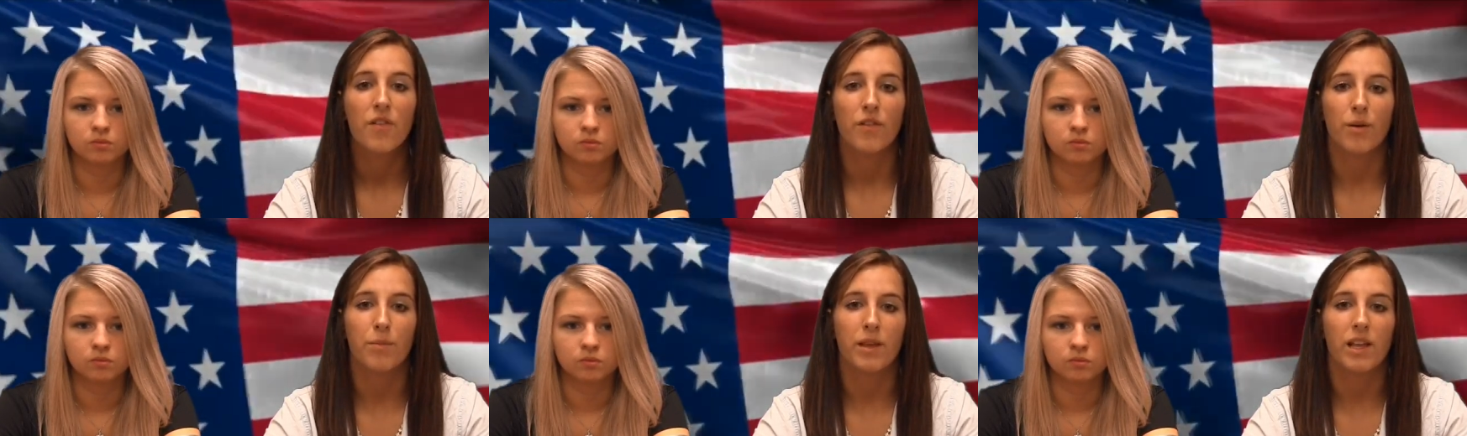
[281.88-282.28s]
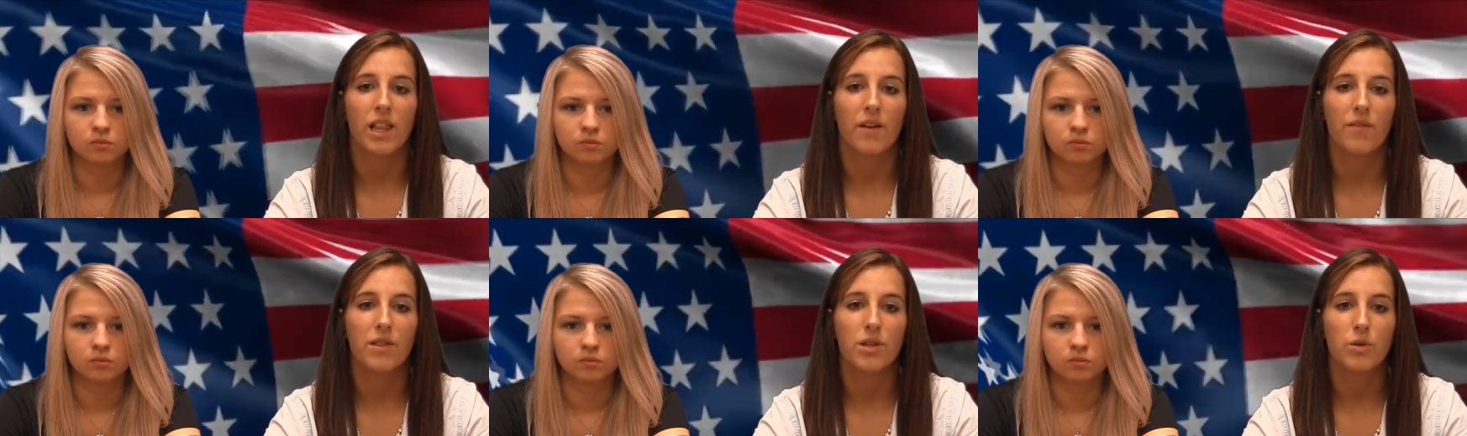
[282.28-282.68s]
Speaker 1: From the
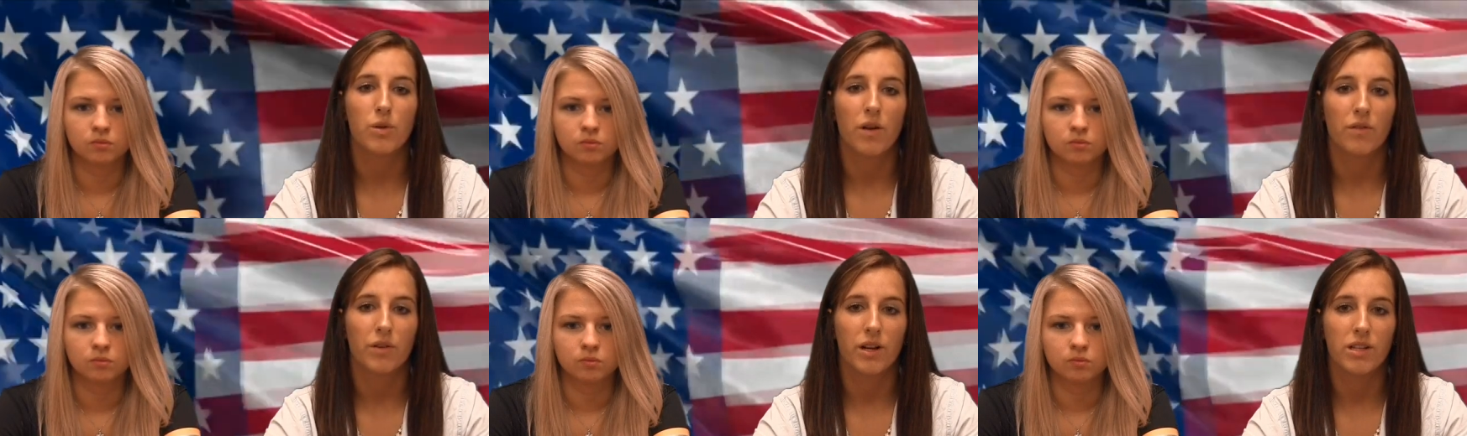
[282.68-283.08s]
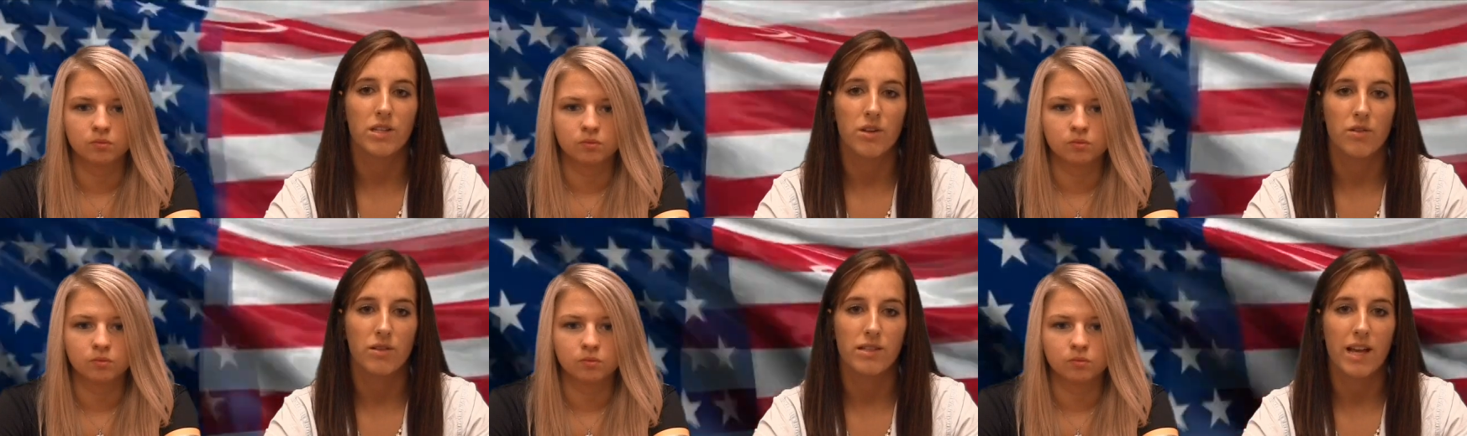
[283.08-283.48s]
11th and 12th grade
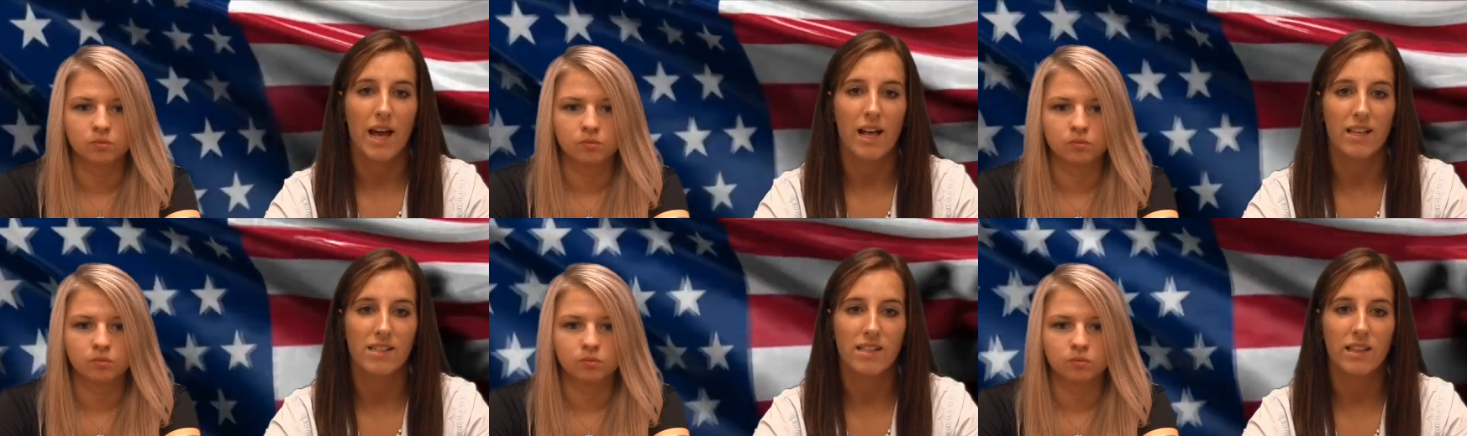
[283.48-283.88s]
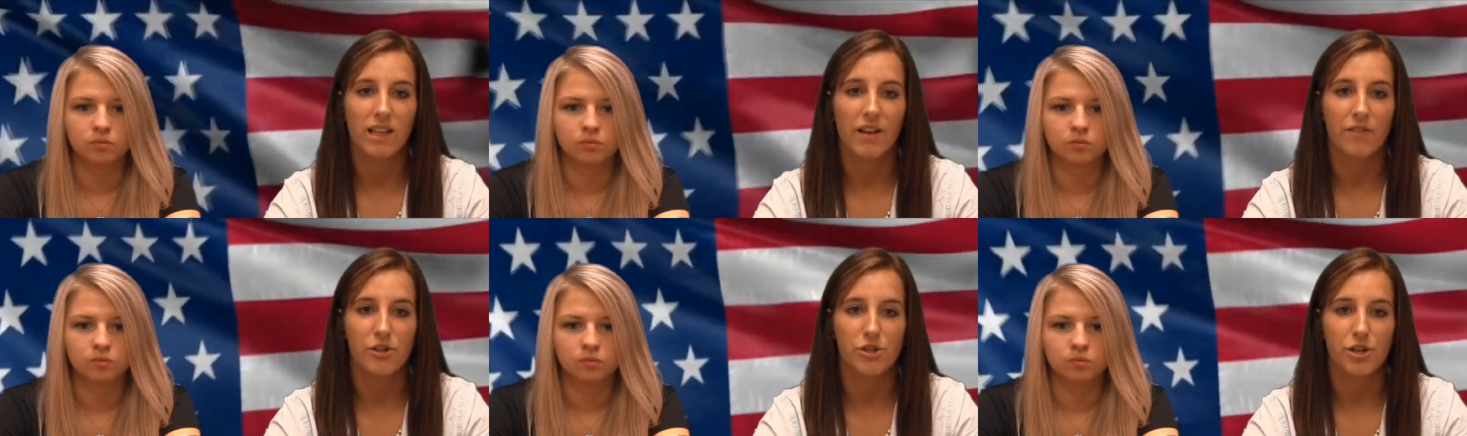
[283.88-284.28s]
students, Allison
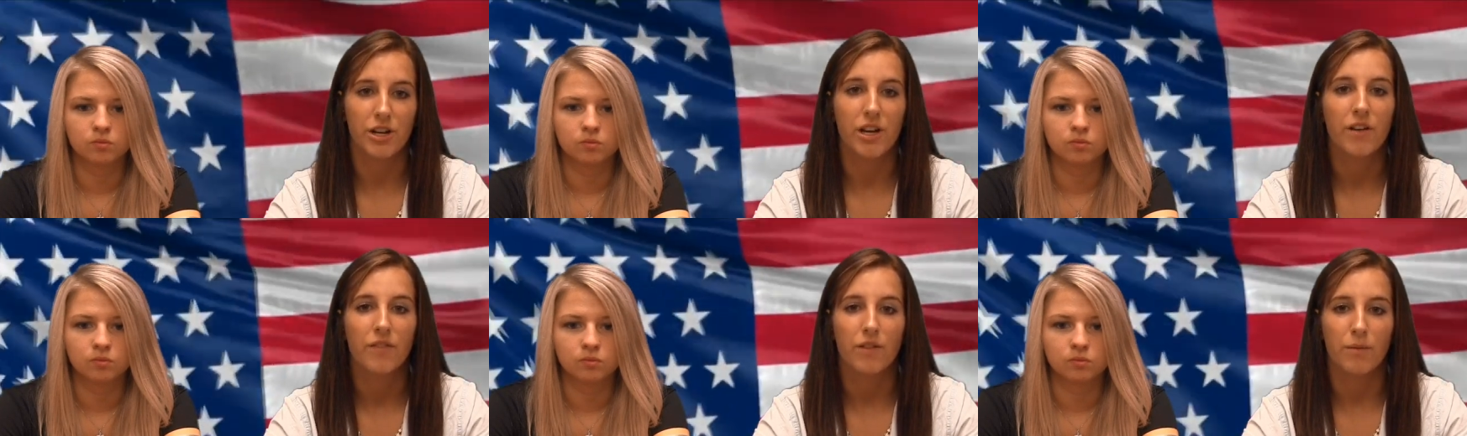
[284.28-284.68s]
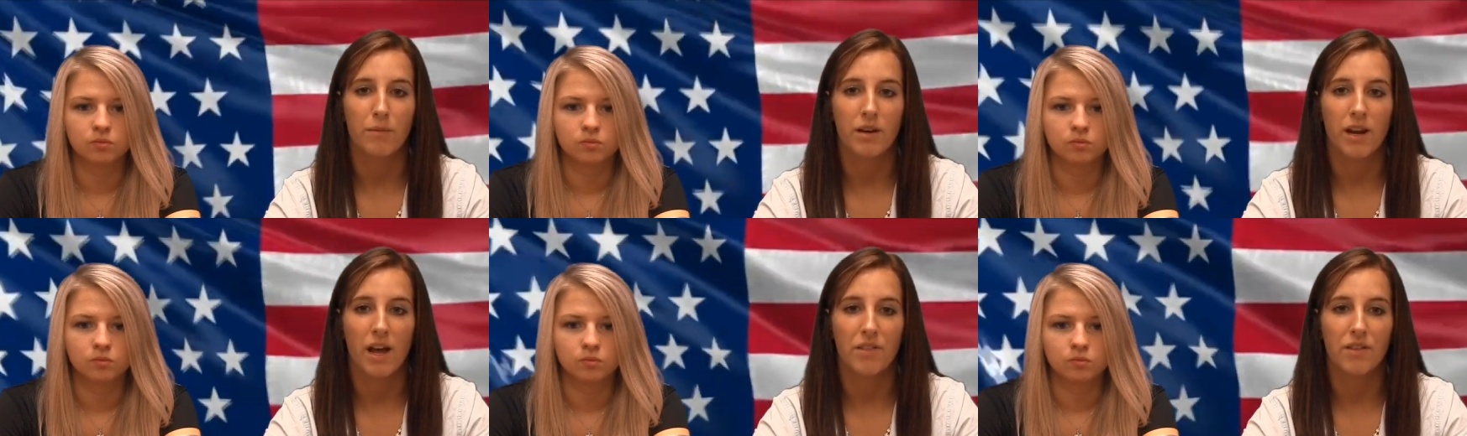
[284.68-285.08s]
Leventry.
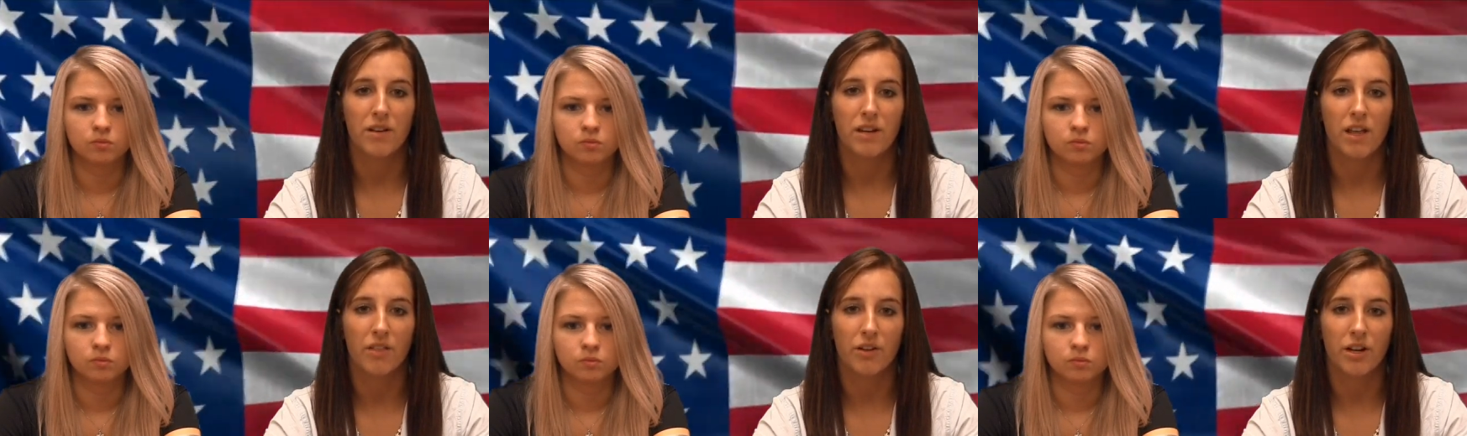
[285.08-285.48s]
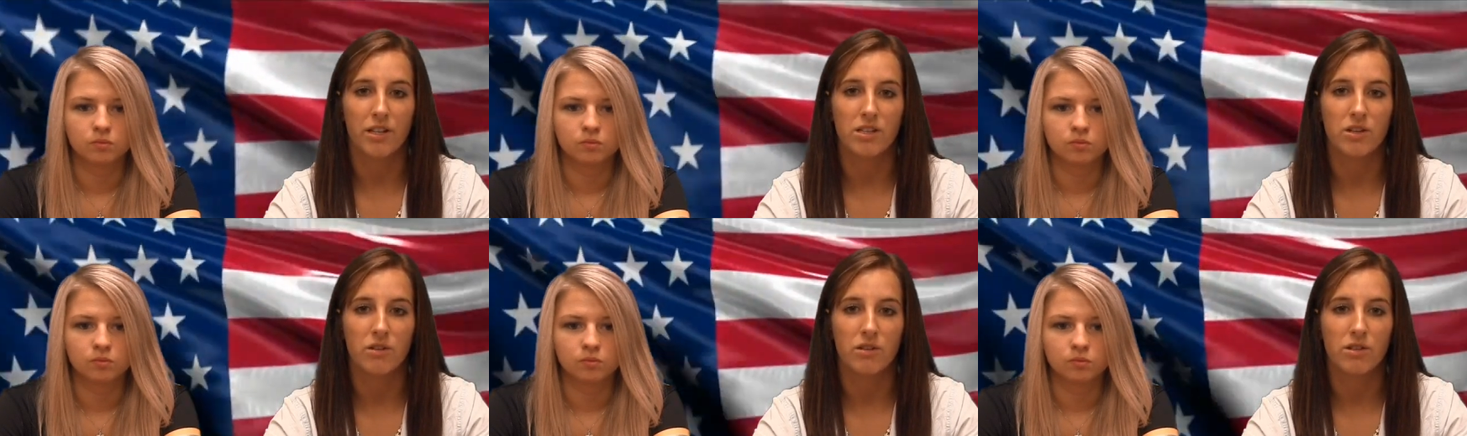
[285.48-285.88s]
From the 9th and 10th
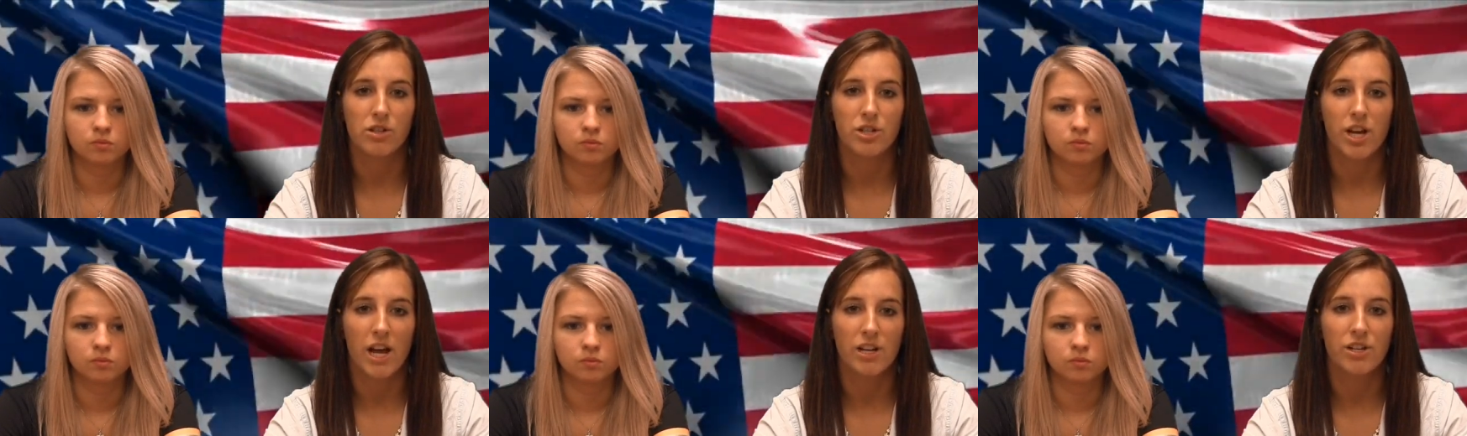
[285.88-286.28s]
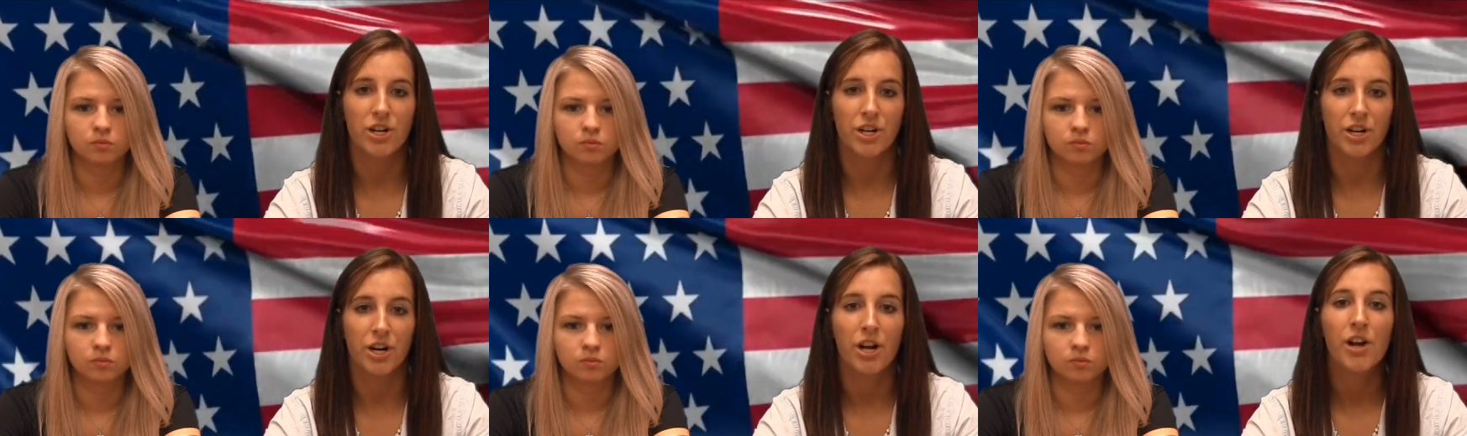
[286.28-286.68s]
grade students, Chad
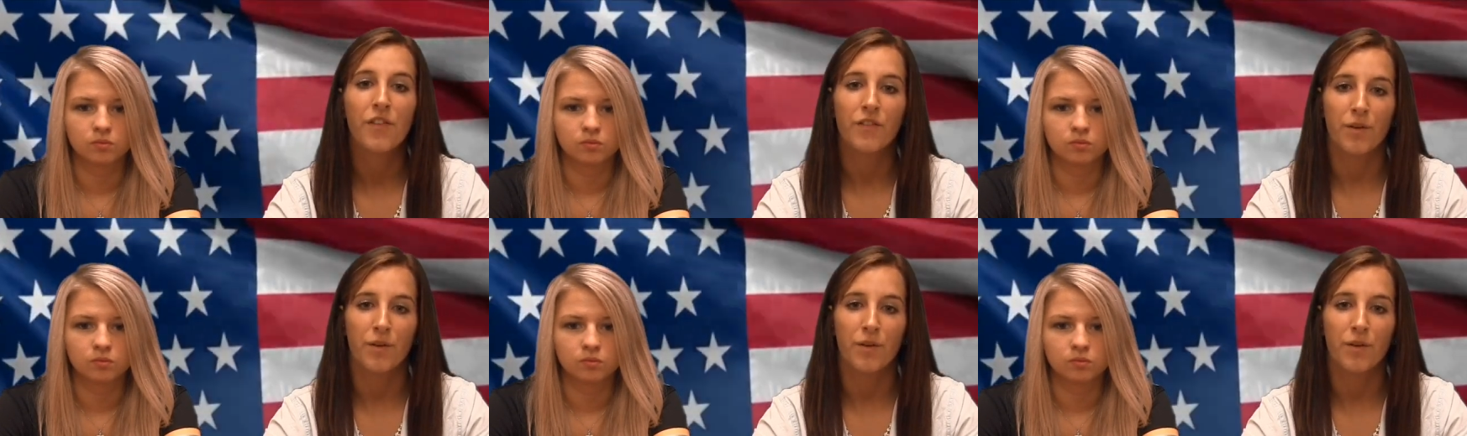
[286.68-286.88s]
Turner.